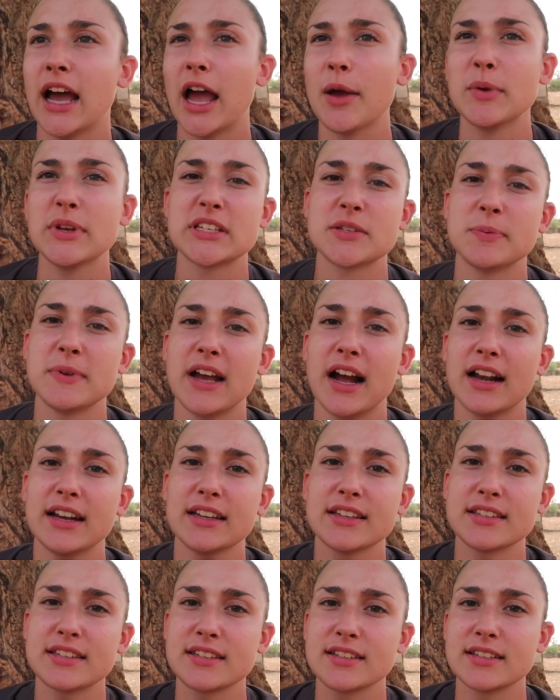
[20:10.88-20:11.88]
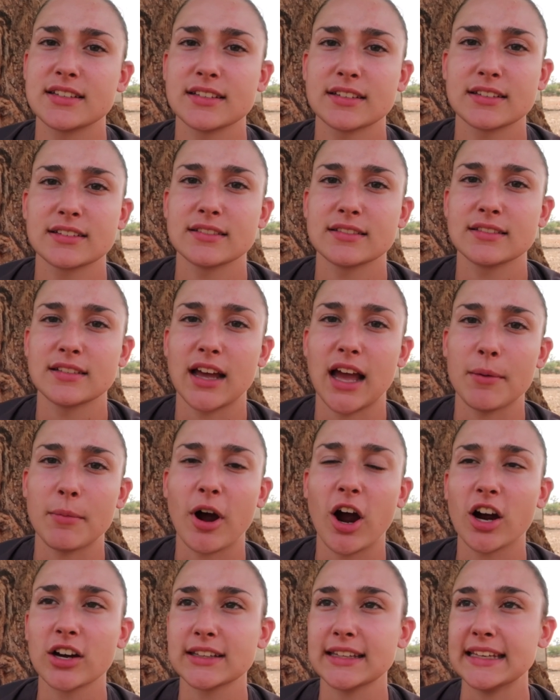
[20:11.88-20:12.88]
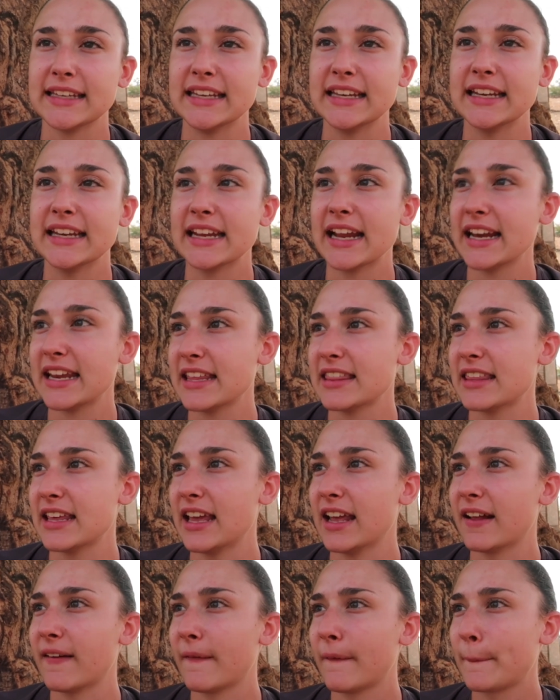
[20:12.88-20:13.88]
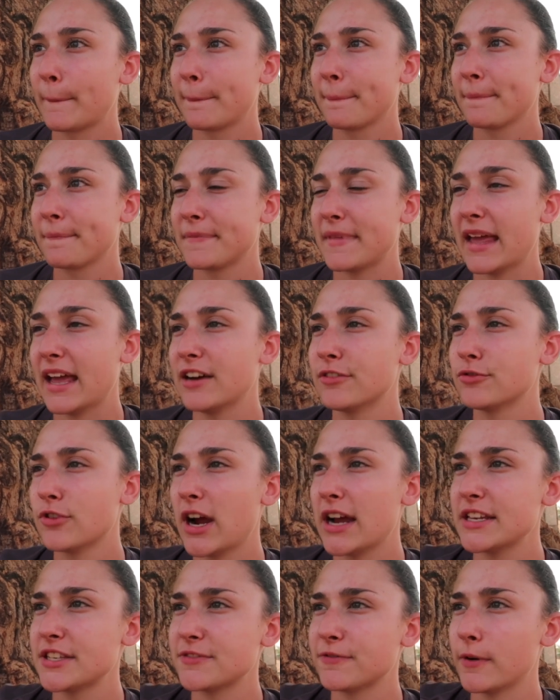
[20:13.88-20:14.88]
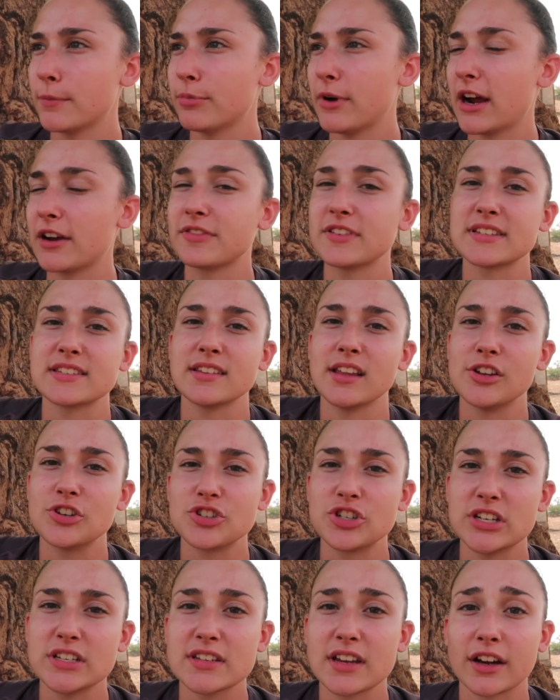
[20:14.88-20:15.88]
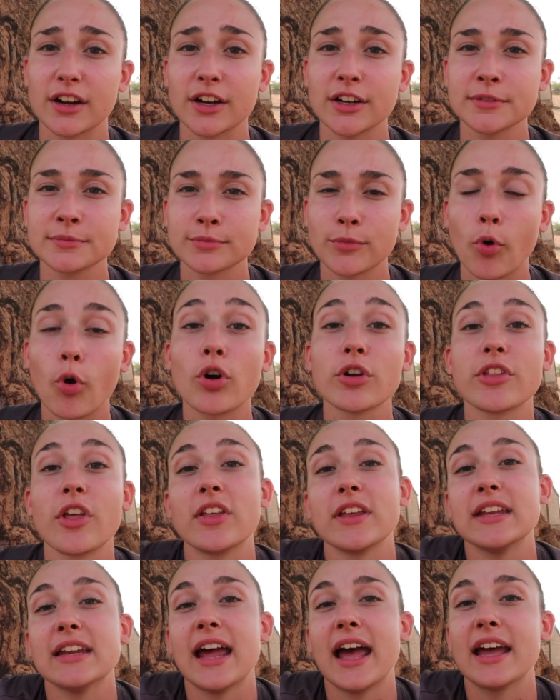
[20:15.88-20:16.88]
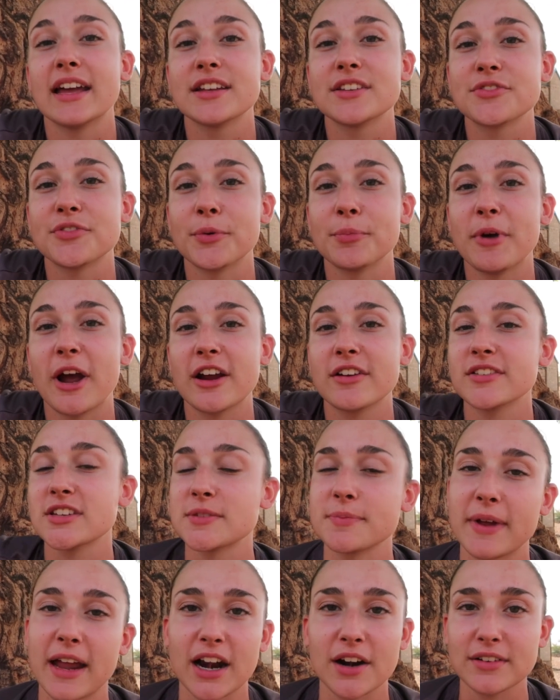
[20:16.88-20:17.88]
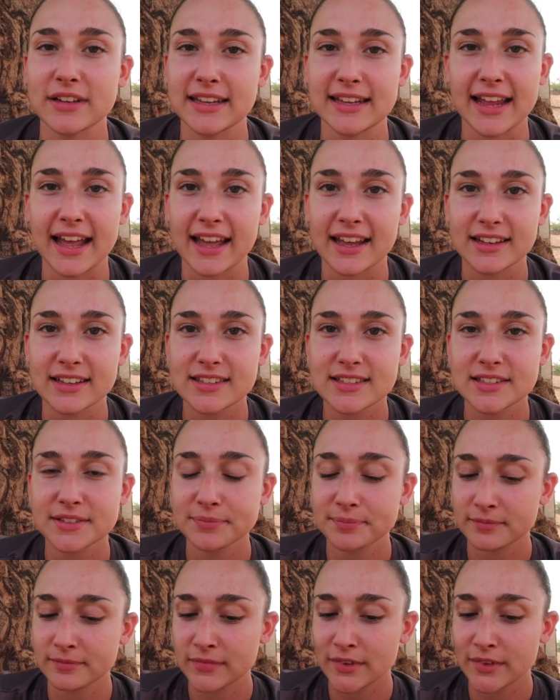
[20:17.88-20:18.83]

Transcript: I mean, to be honest, I'm hardly eating anything. They have rice for breakfast, lunch, and dinner, or they'll eat eggs for breakfast, but I don't eat eggs.